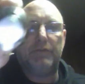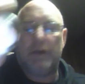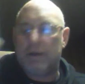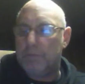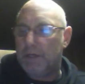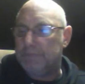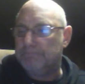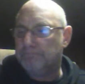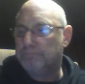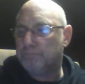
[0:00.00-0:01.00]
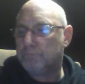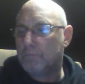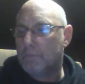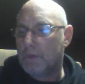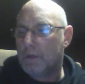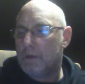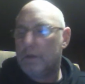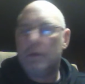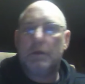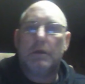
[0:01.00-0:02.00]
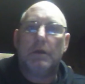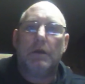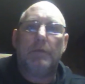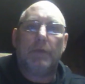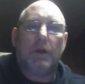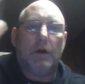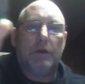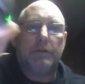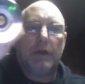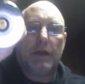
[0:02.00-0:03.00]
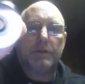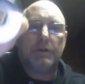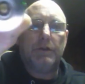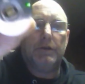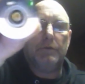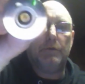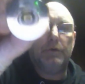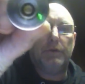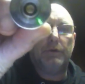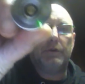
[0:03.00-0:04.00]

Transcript: fire button. The contacts in it were either